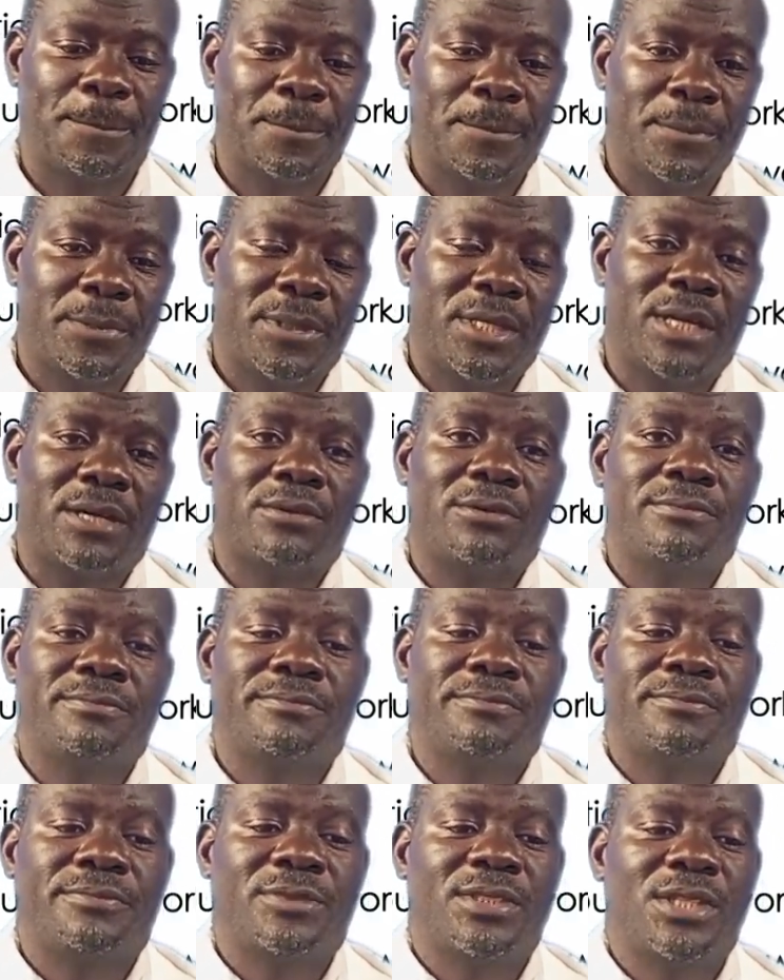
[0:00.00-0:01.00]

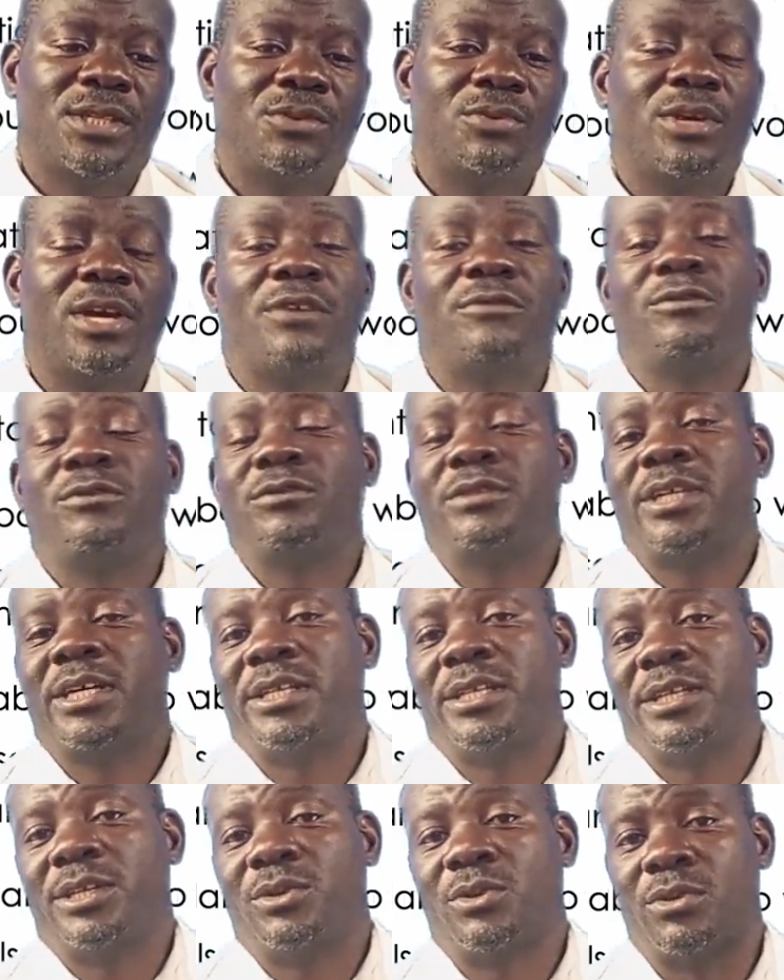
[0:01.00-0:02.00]
Now, we have looked
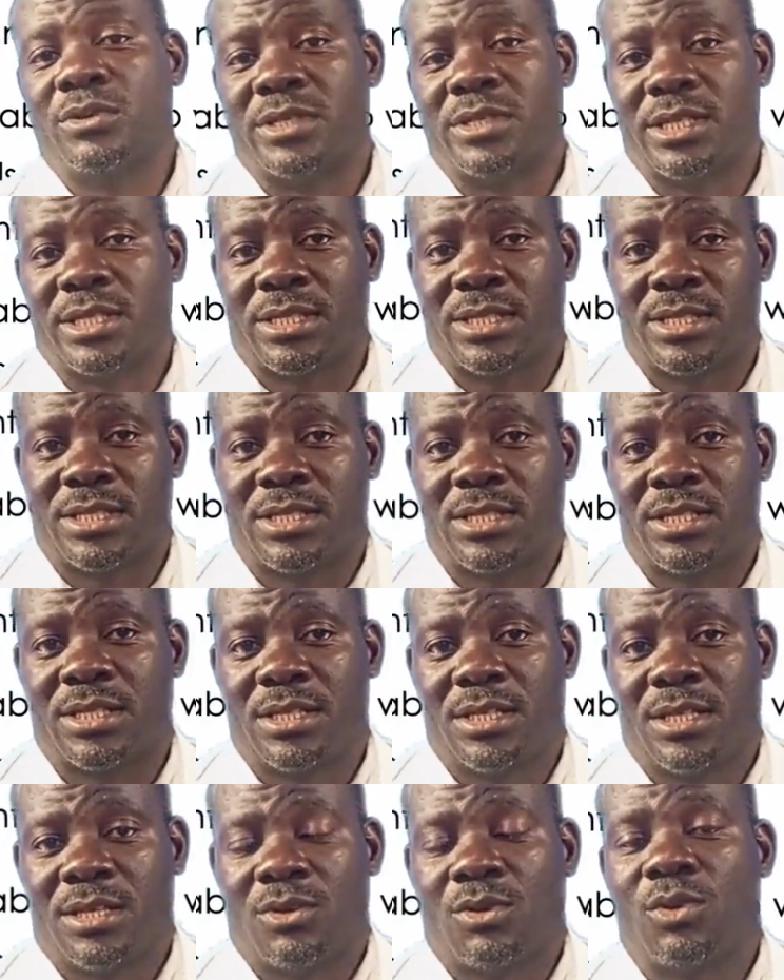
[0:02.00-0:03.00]
at the causes
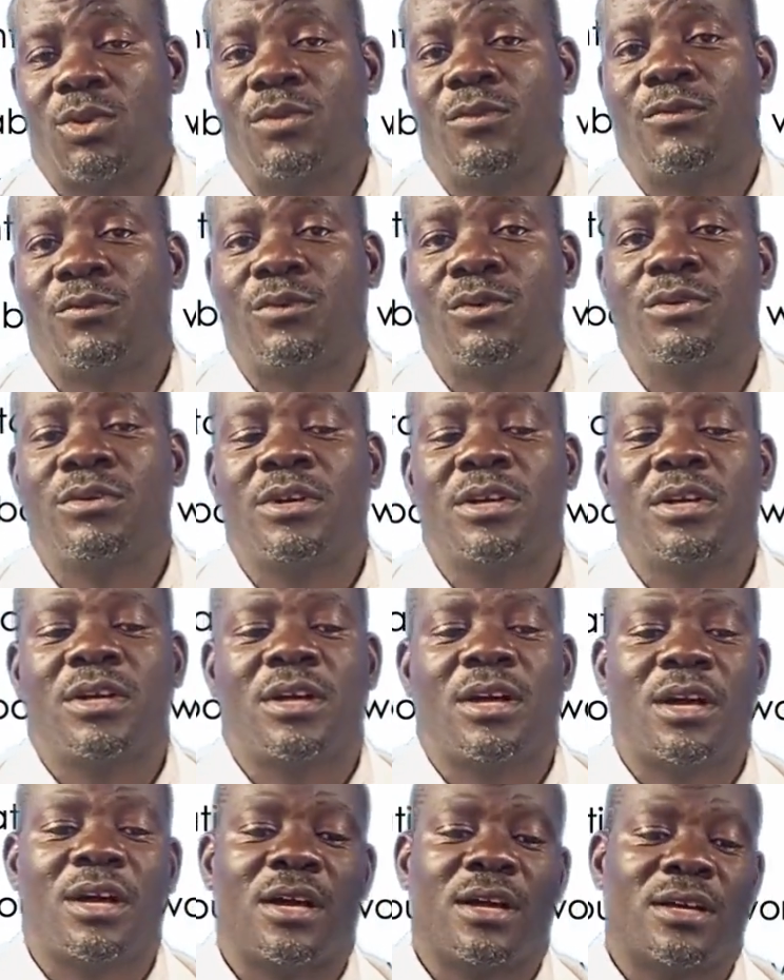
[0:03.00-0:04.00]

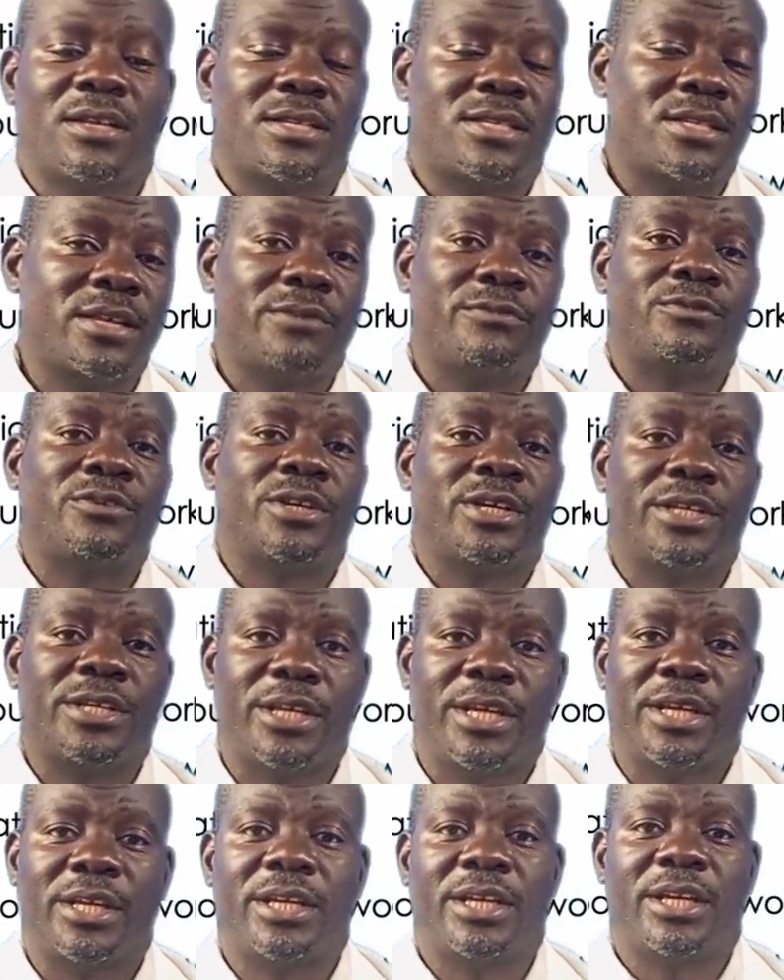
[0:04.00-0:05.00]
of slave trade
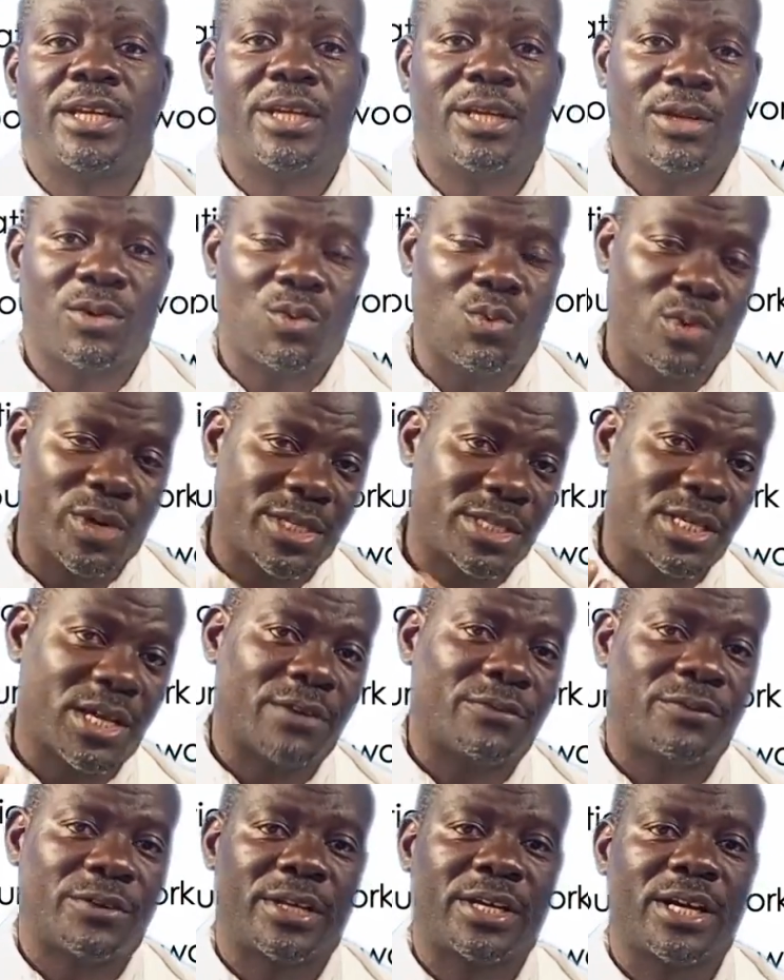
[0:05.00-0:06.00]
in West
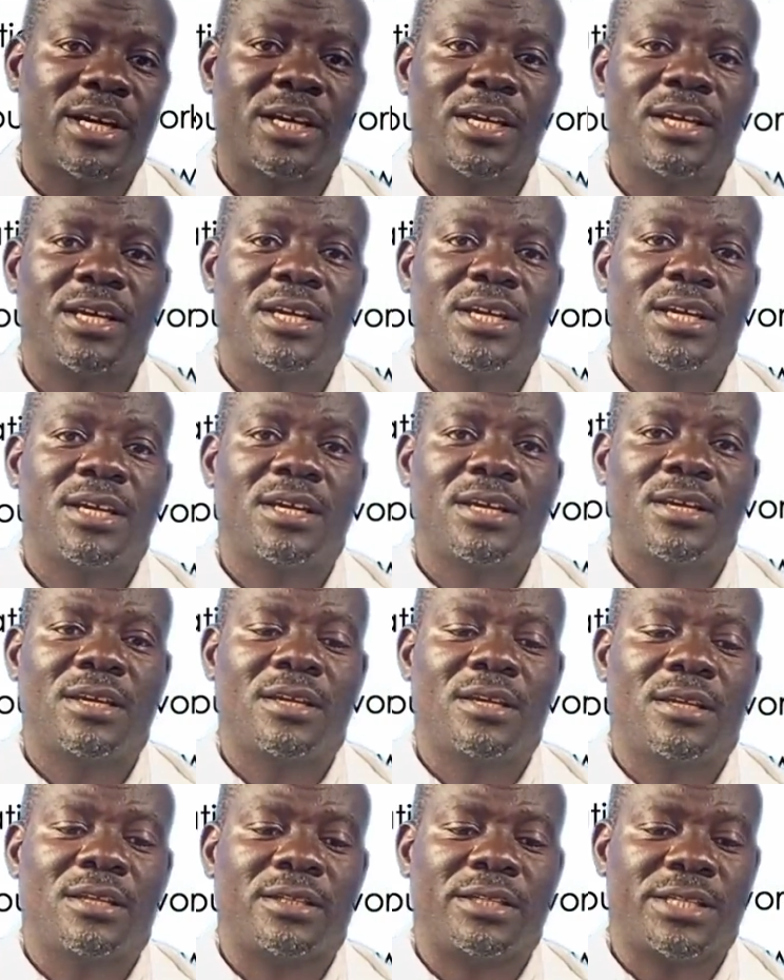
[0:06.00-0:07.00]
Africa.
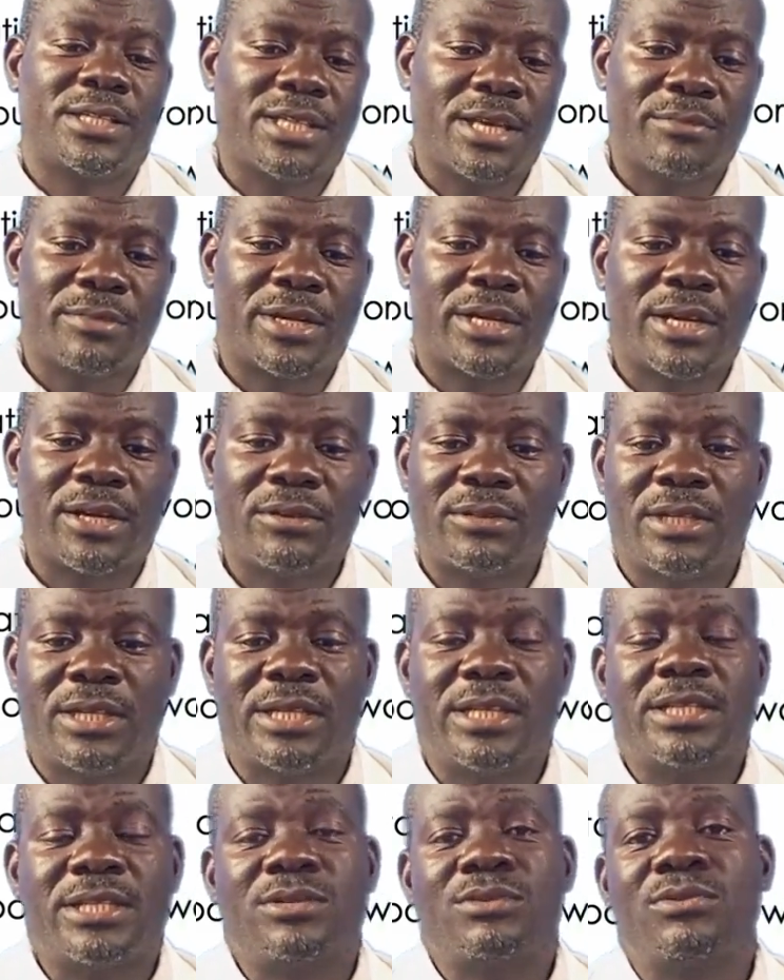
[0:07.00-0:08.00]
This time
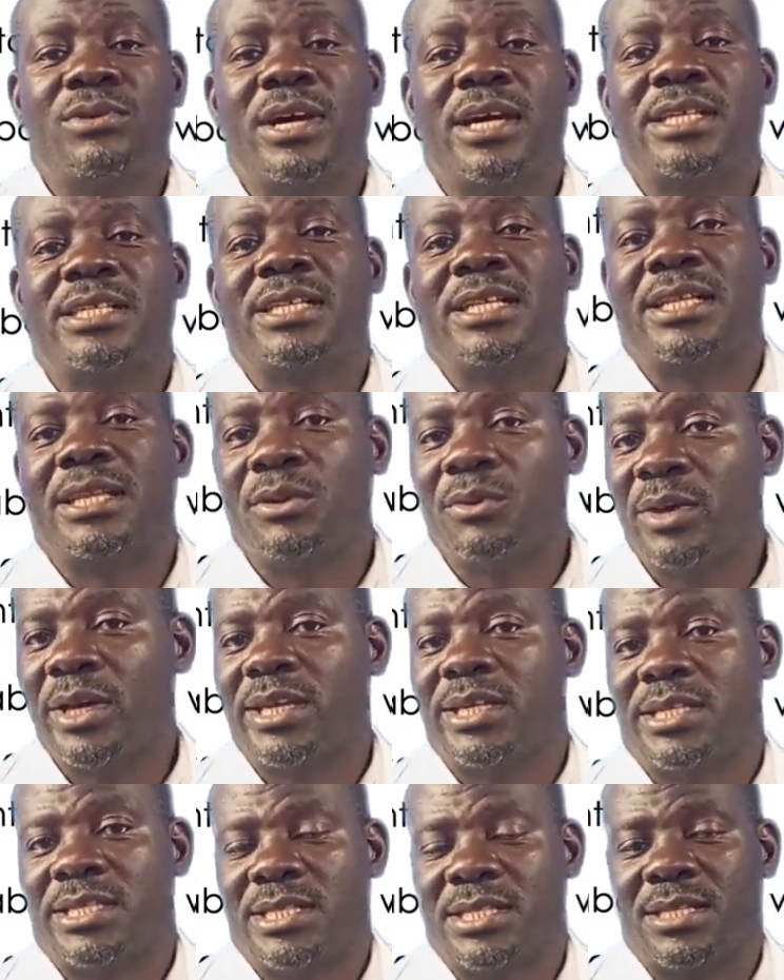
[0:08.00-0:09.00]
around, let's look at the
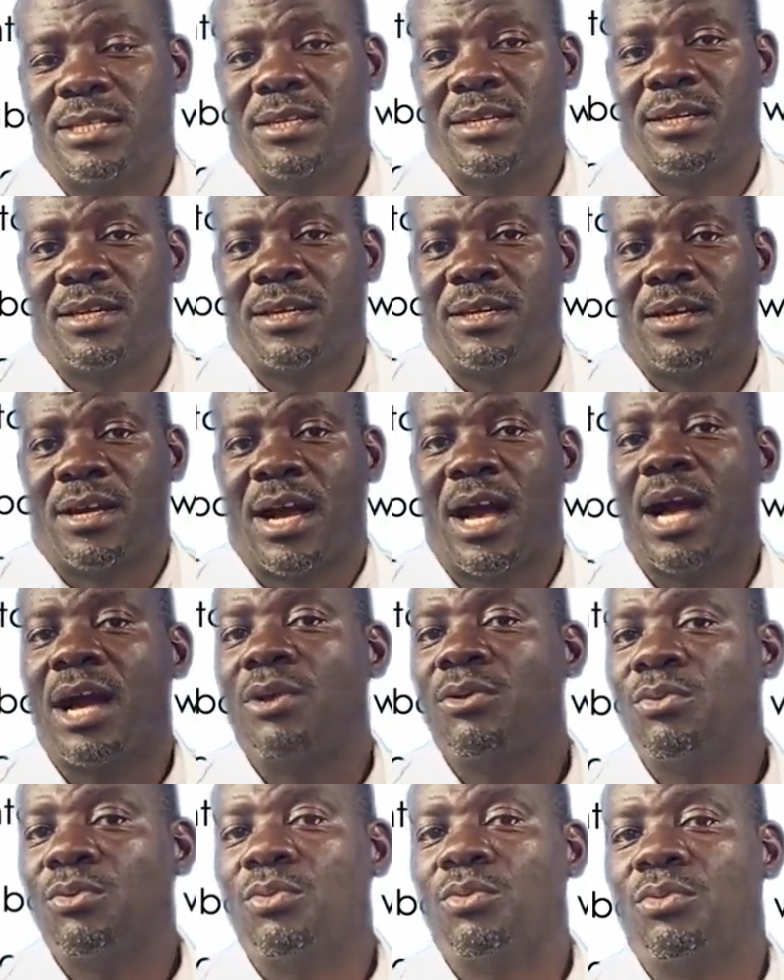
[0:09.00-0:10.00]
ways
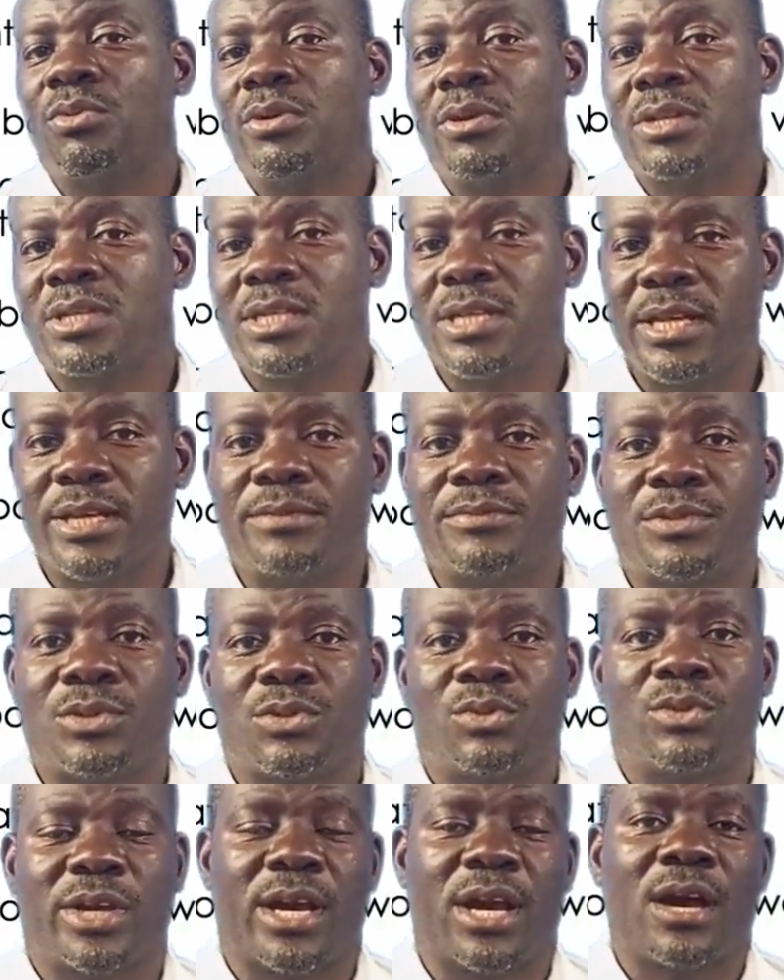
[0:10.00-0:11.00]
how
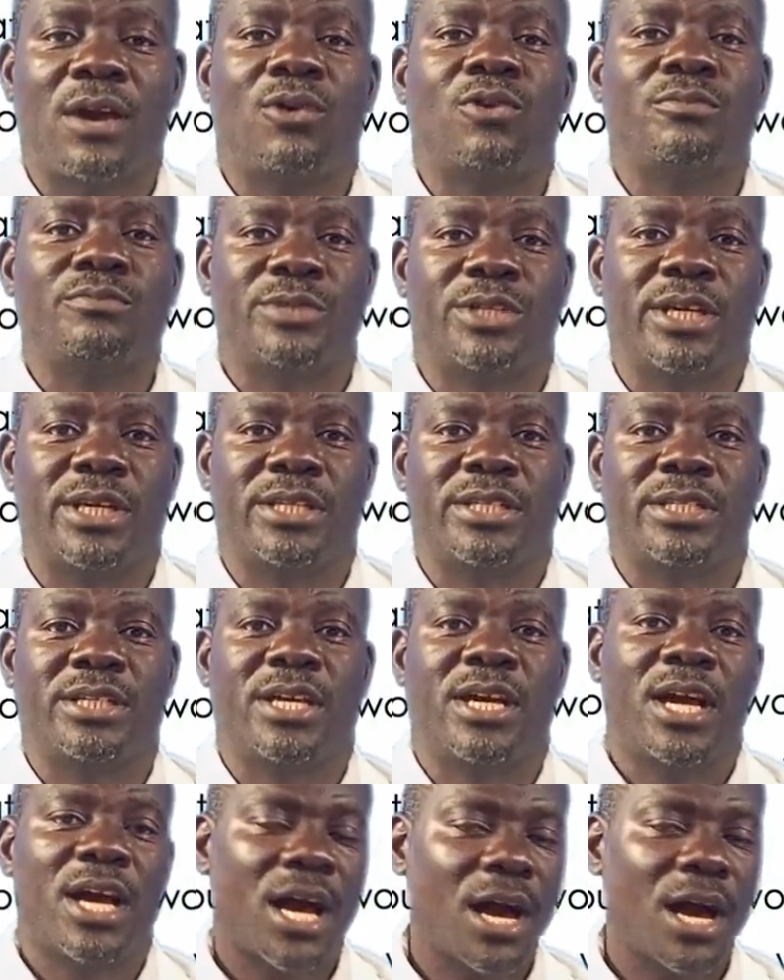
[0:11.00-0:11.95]
slaves were obtained.